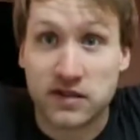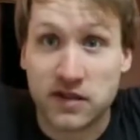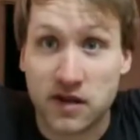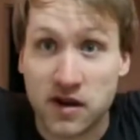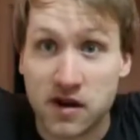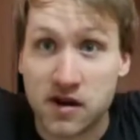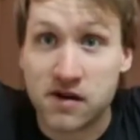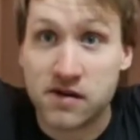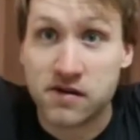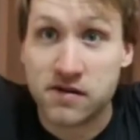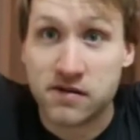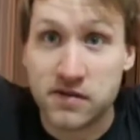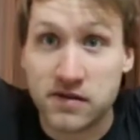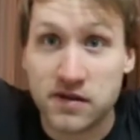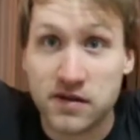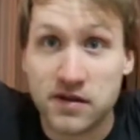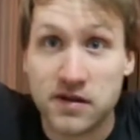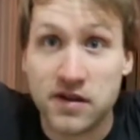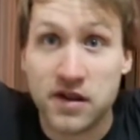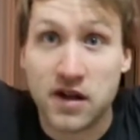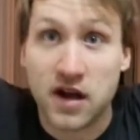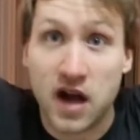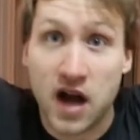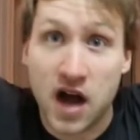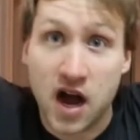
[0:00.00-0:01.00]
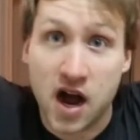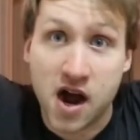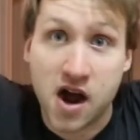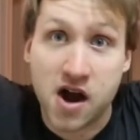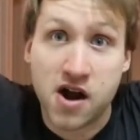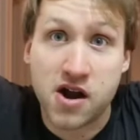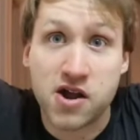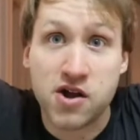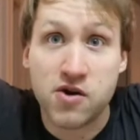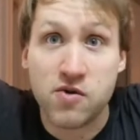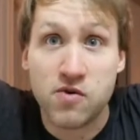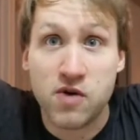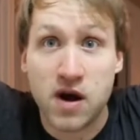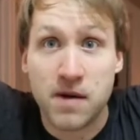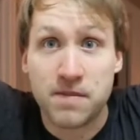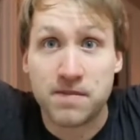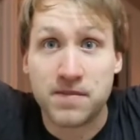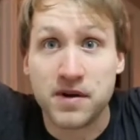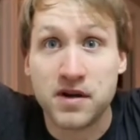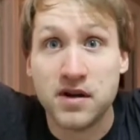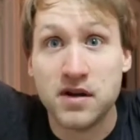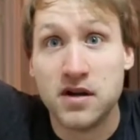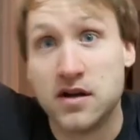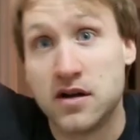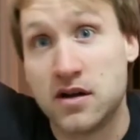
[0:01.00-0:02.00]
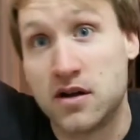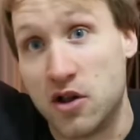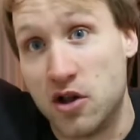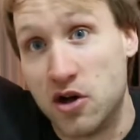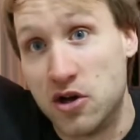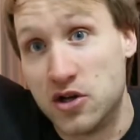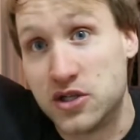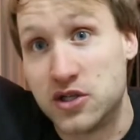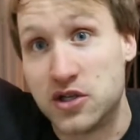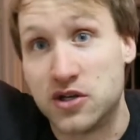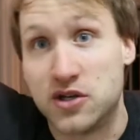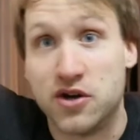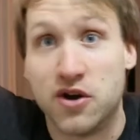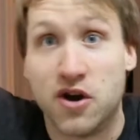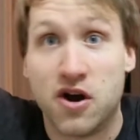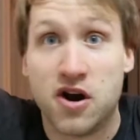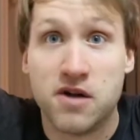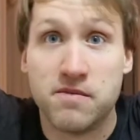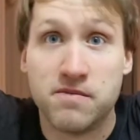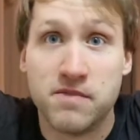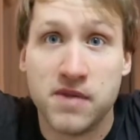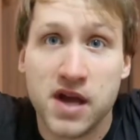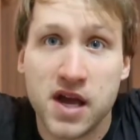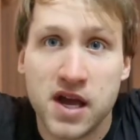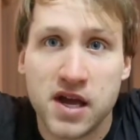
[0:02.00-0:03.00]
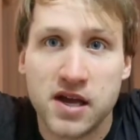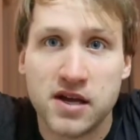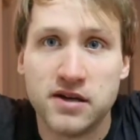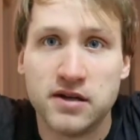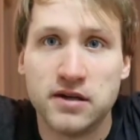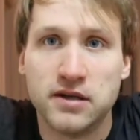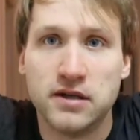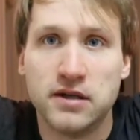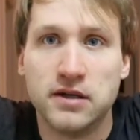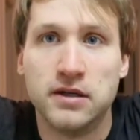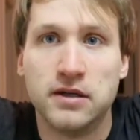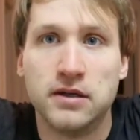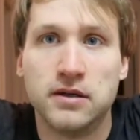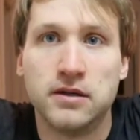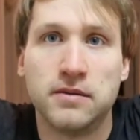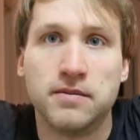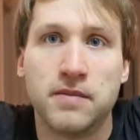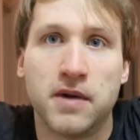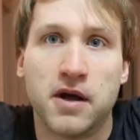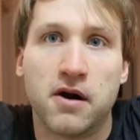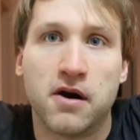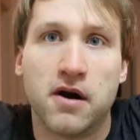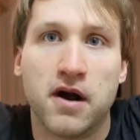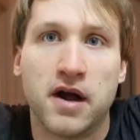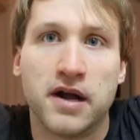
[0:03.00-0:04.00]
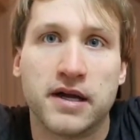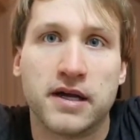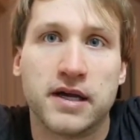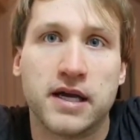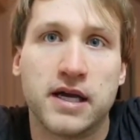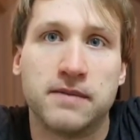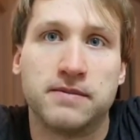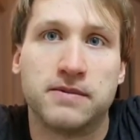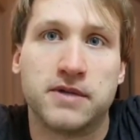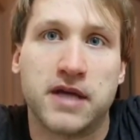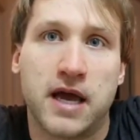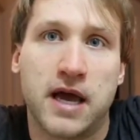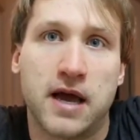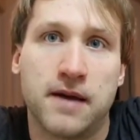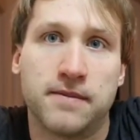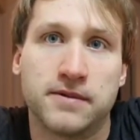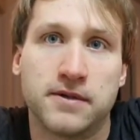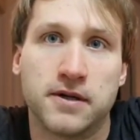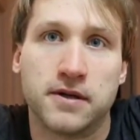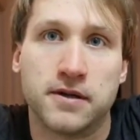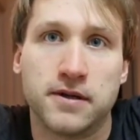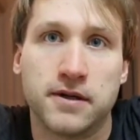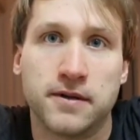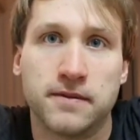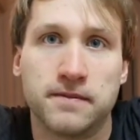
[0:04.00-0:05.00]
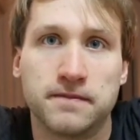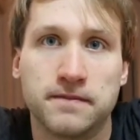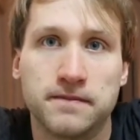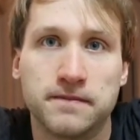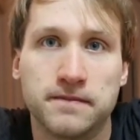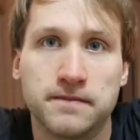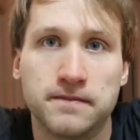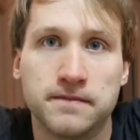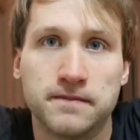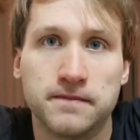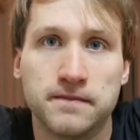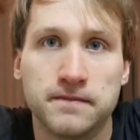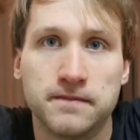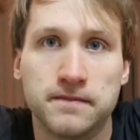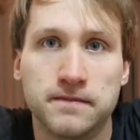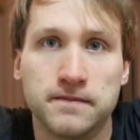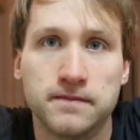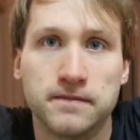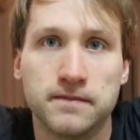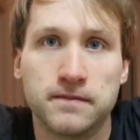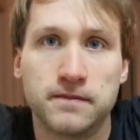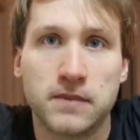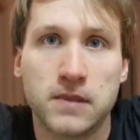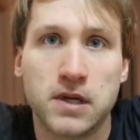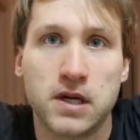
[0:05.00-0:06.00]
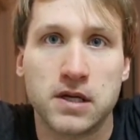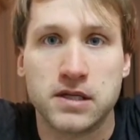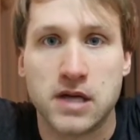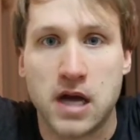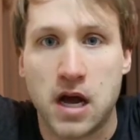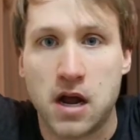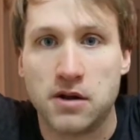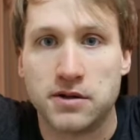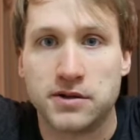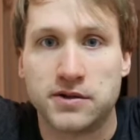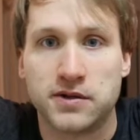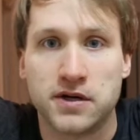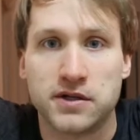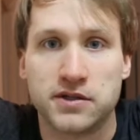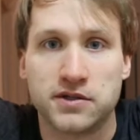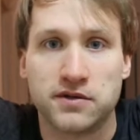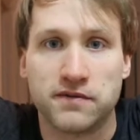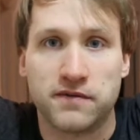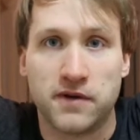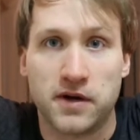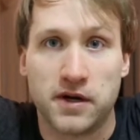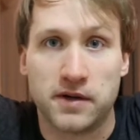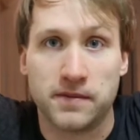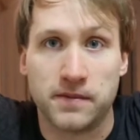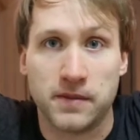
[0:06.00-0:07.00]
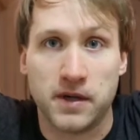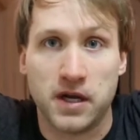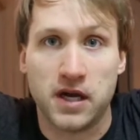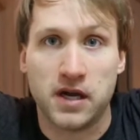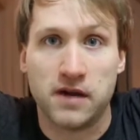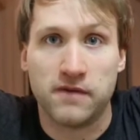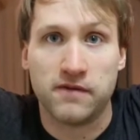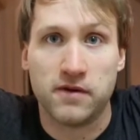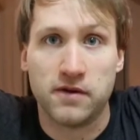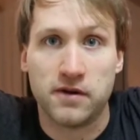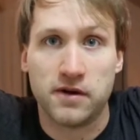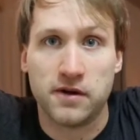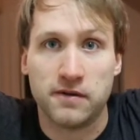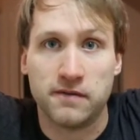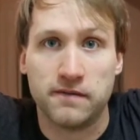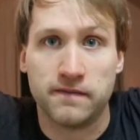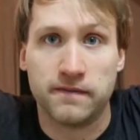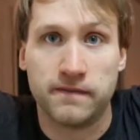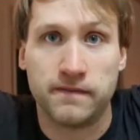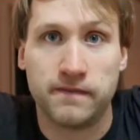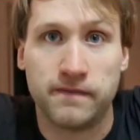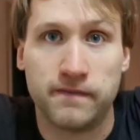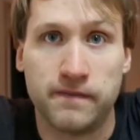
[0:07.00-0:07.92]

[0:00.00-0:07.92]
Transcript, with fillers: So the higher you up, closer you are to me, better I can keep tabs on you. Because I don't trust your fucking behavior, dude.